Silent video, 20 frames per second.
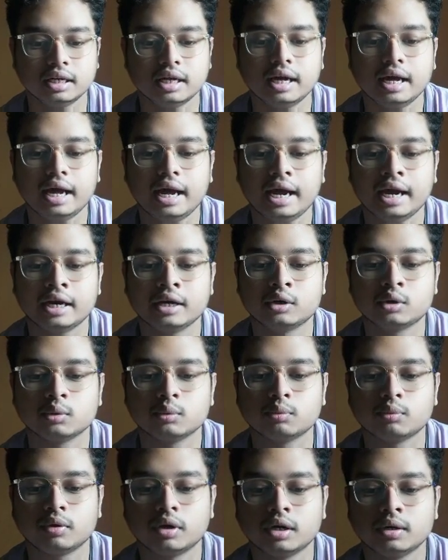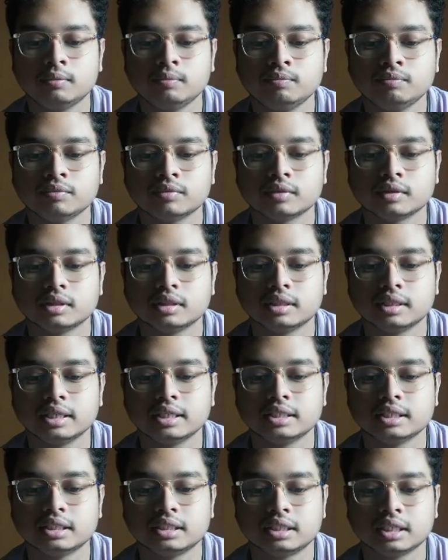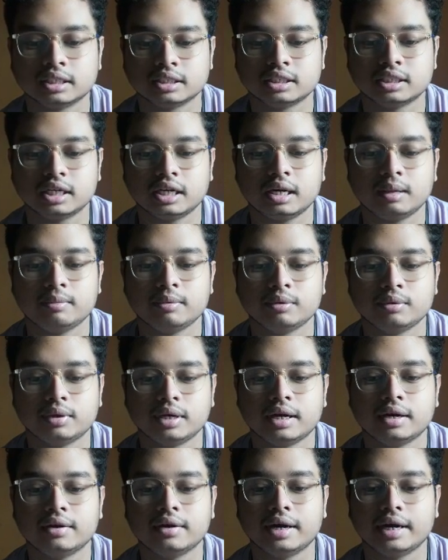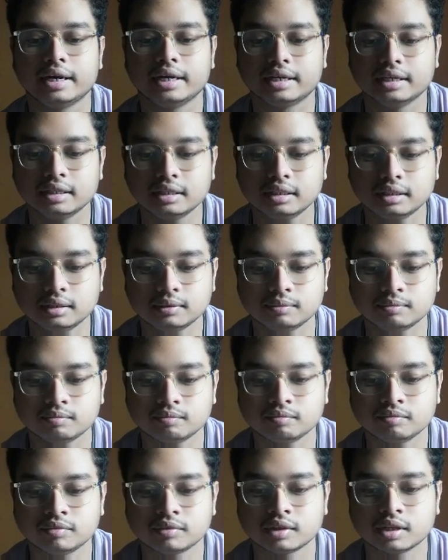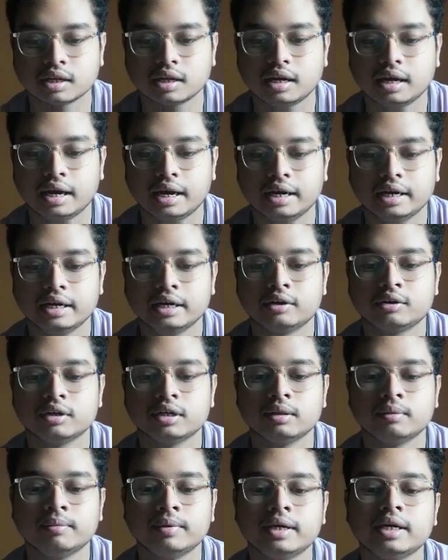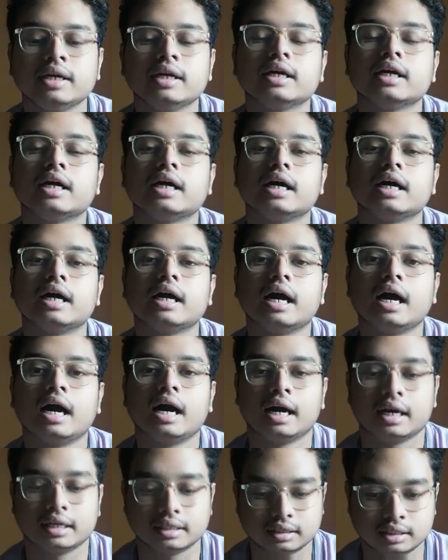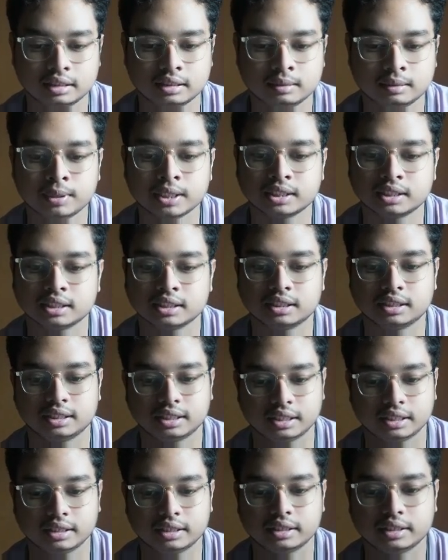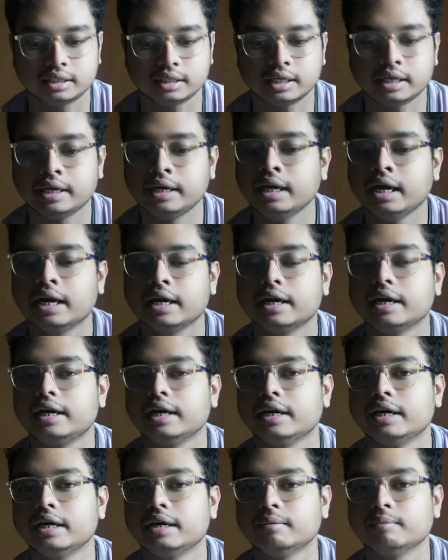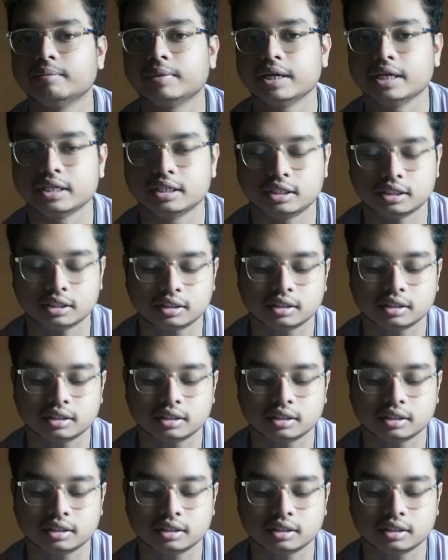and to form this tertiary butyl radical, and it will be persistent in 100-degree temperature.